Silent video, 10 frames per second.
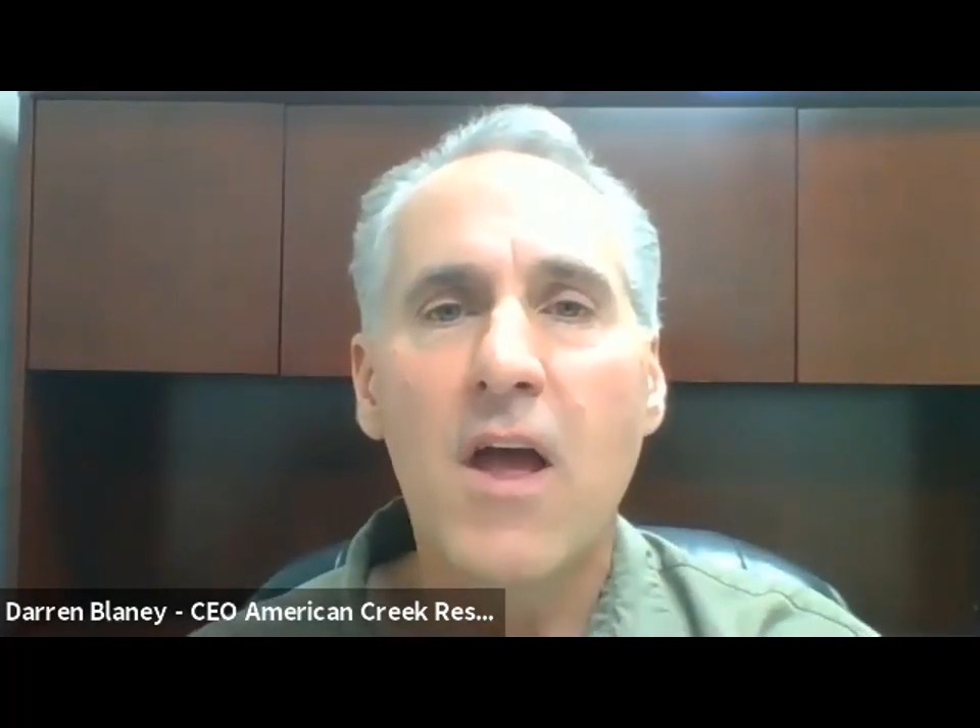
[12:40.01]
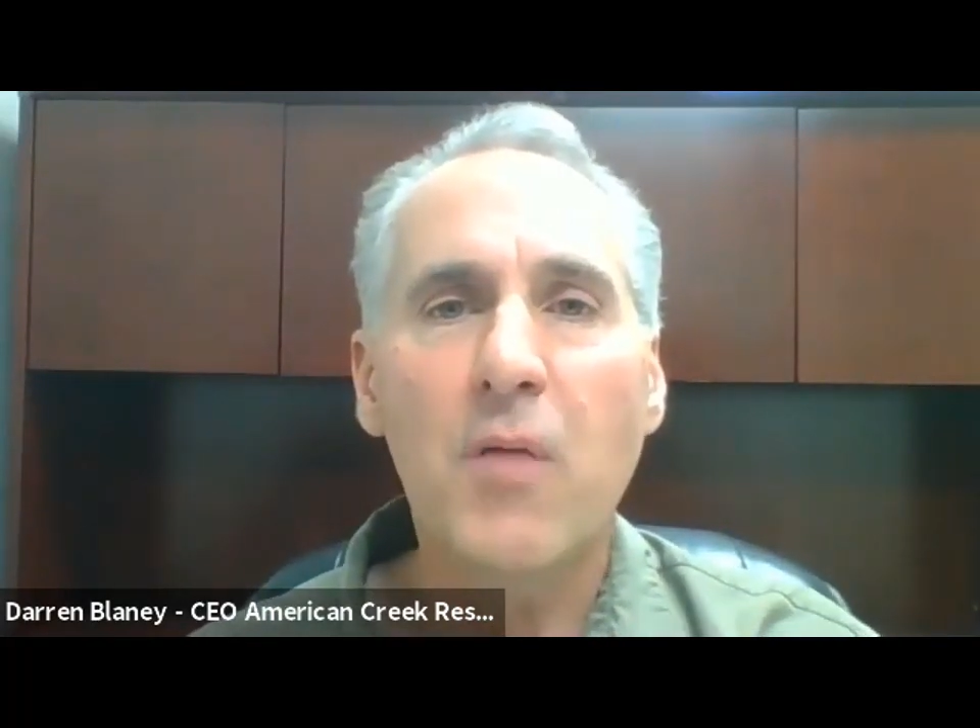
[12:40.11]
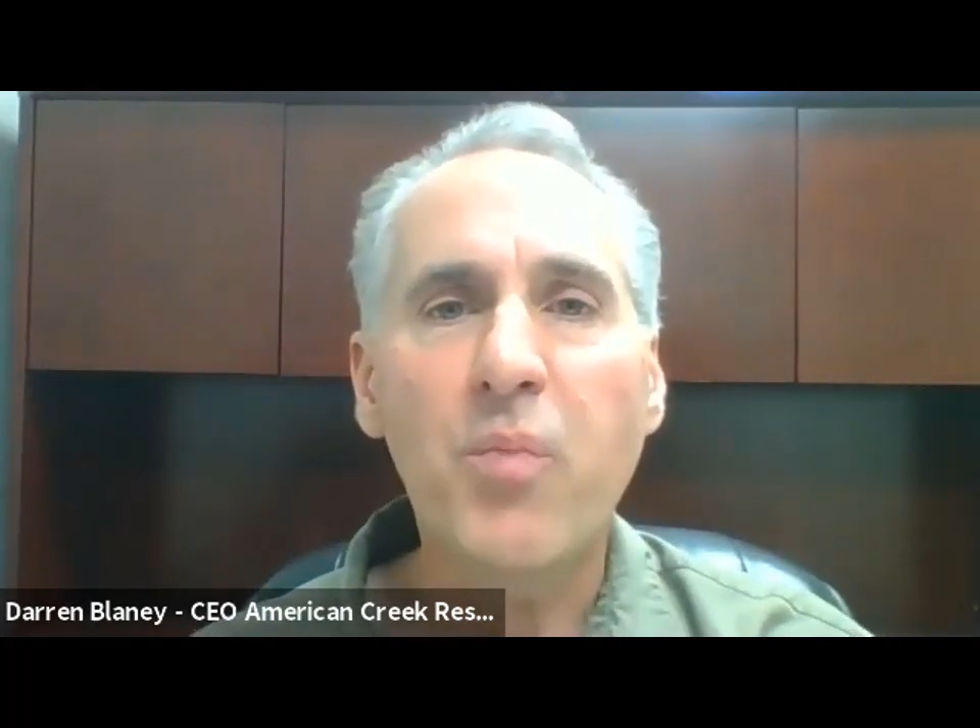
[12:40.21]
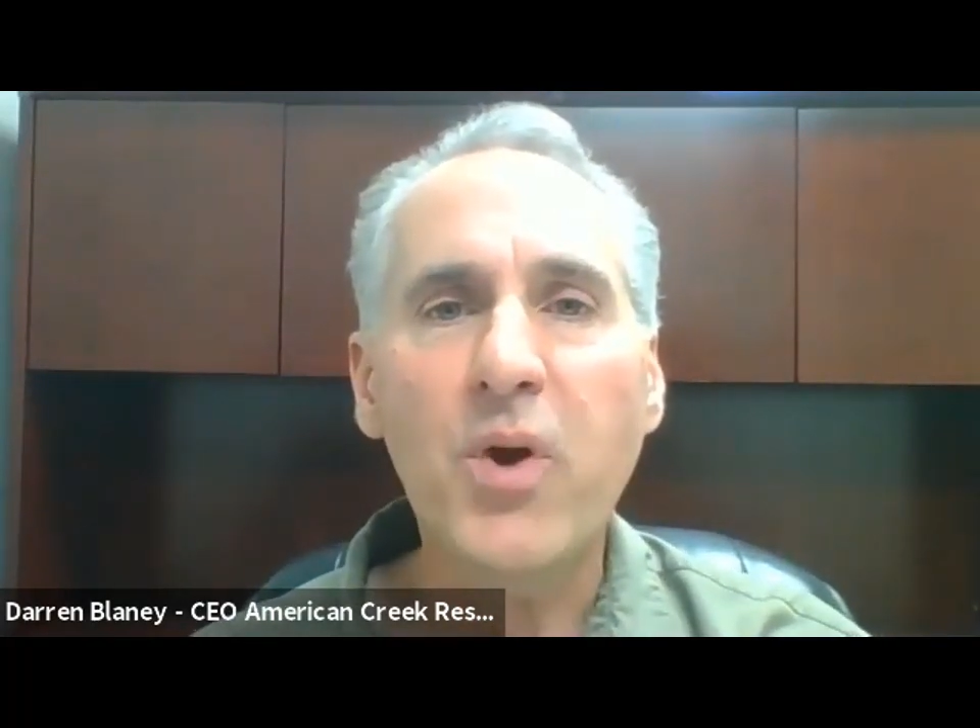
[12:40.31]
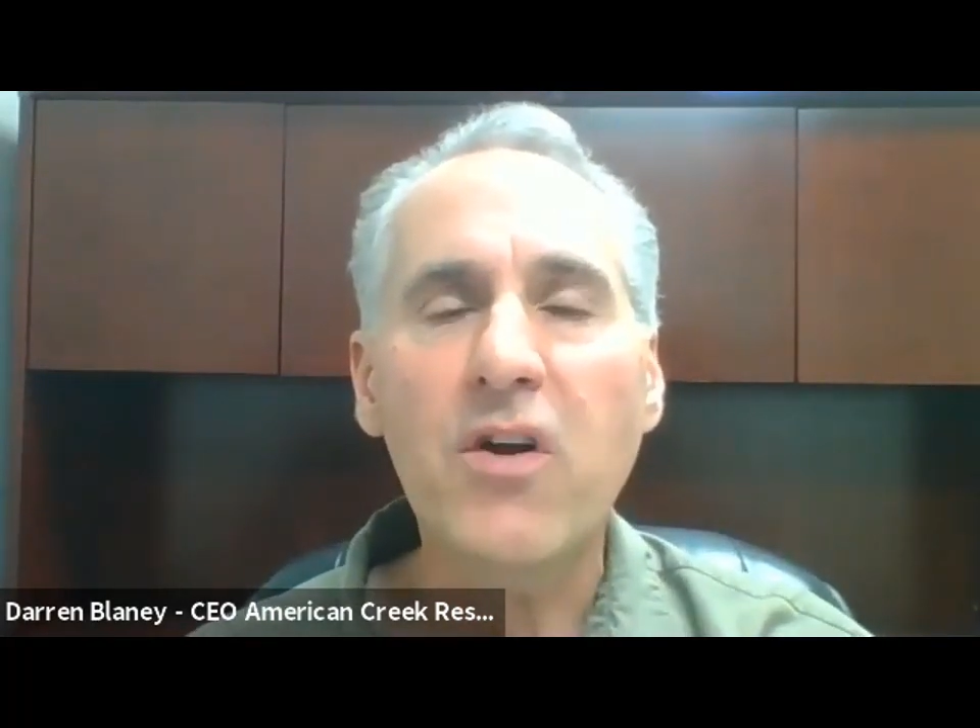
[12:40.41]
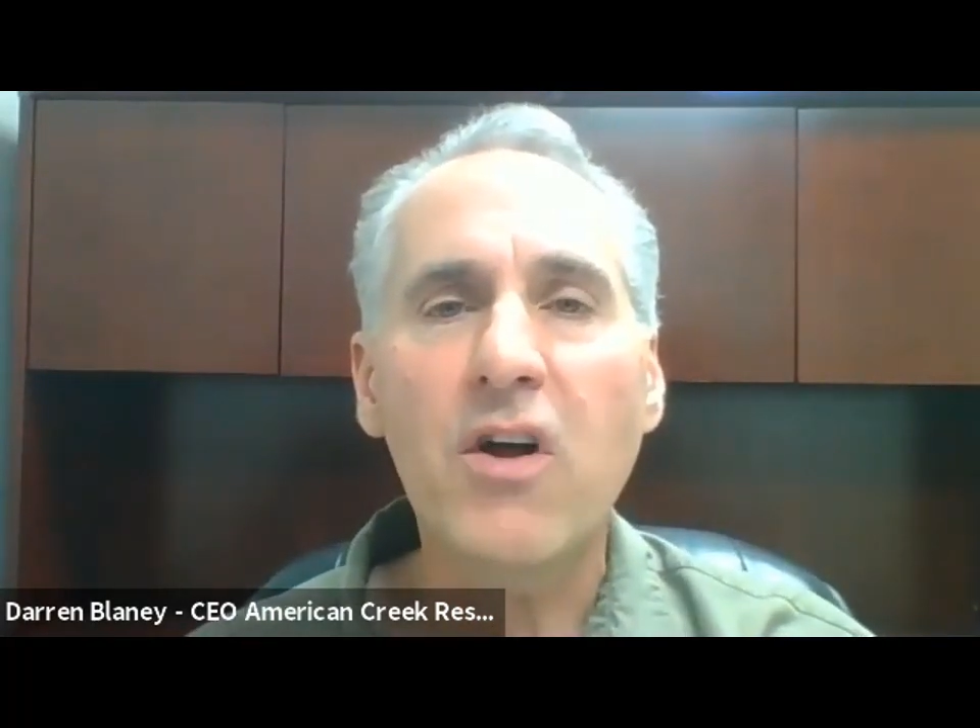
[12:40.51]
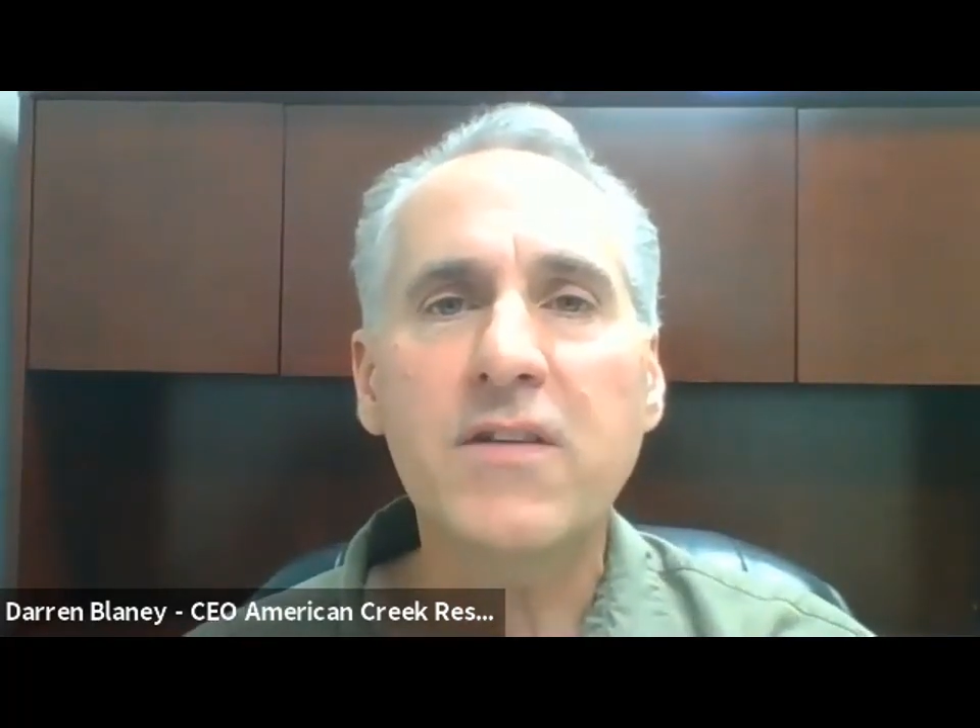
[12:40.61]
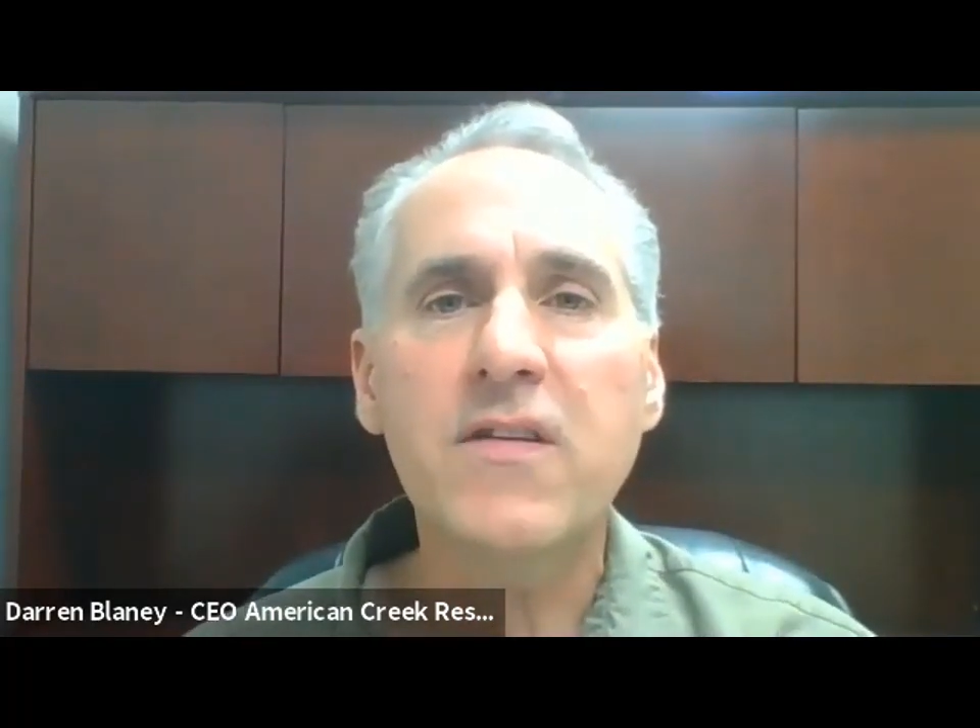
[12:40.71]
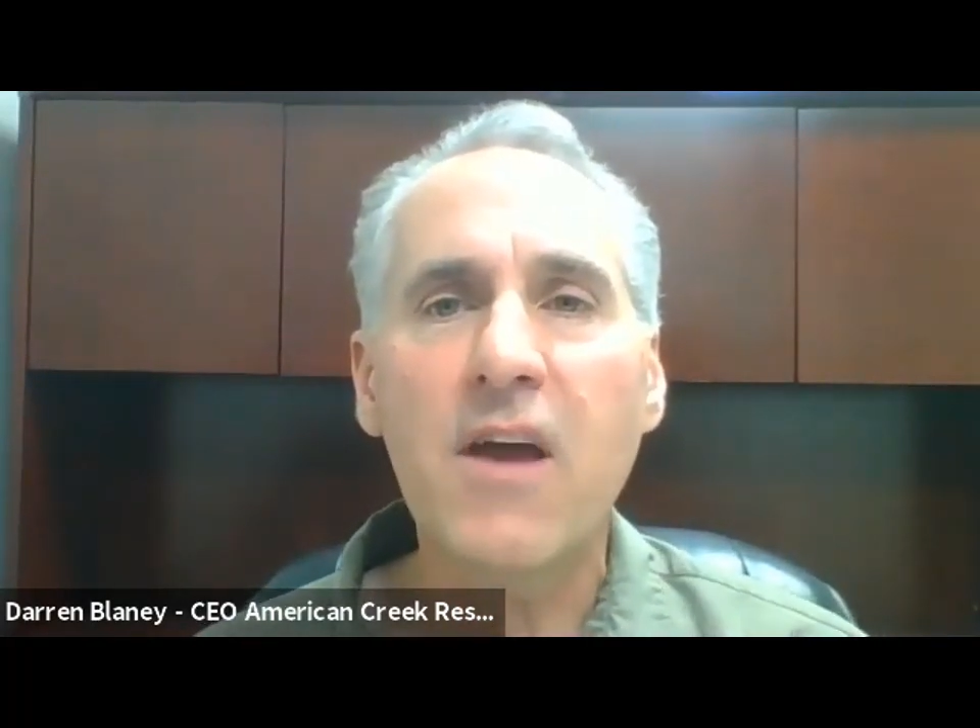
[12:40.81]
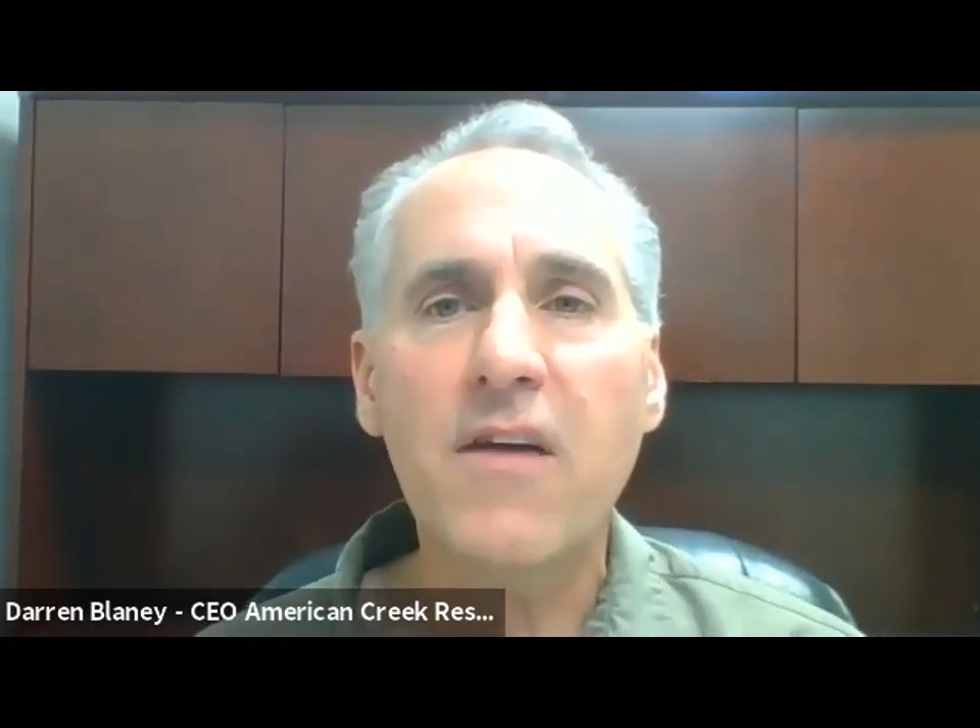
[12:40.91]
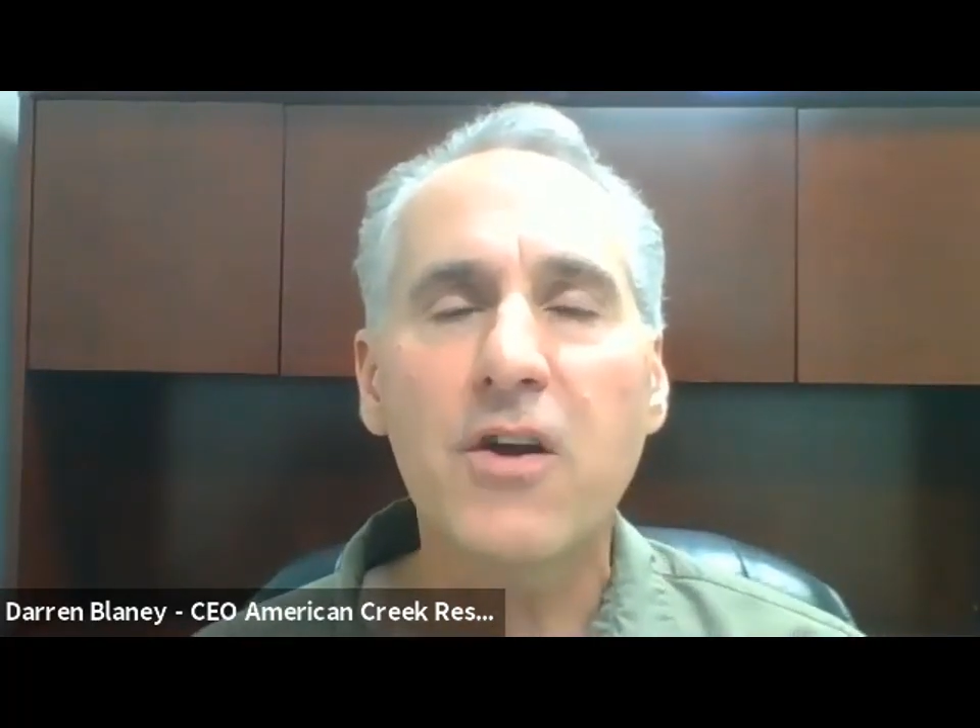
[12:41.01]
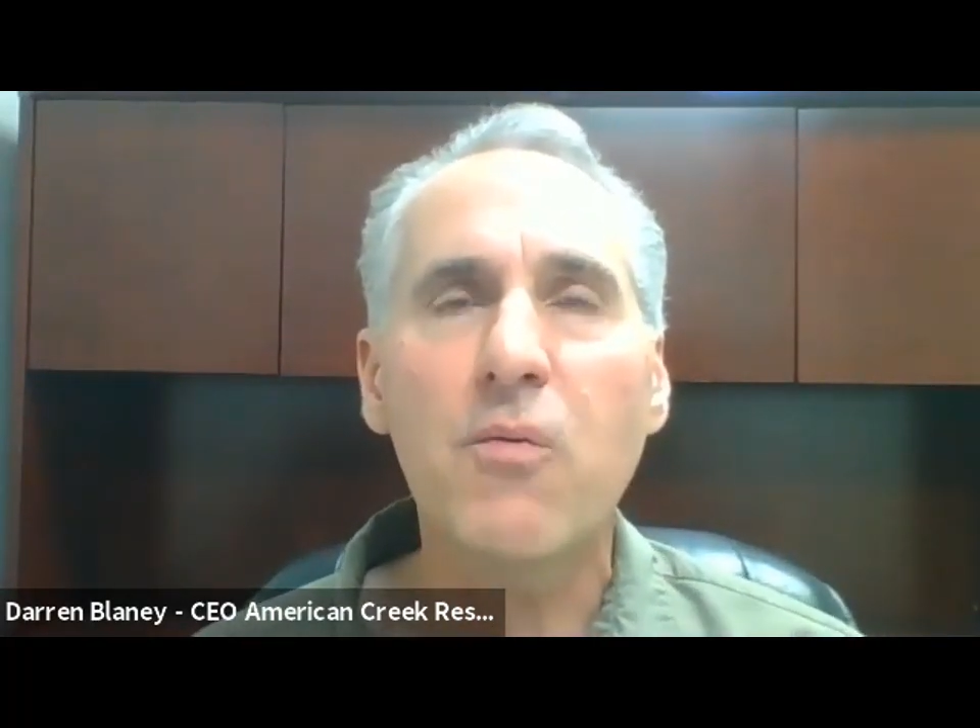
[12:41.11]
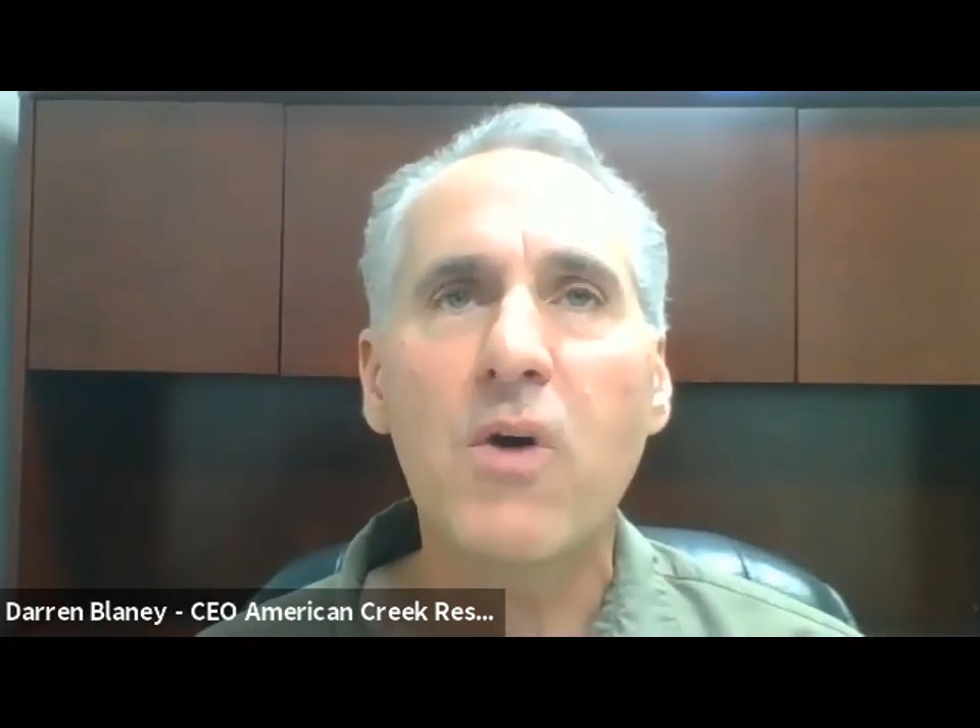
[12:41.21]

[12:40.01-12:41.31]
and put it all together in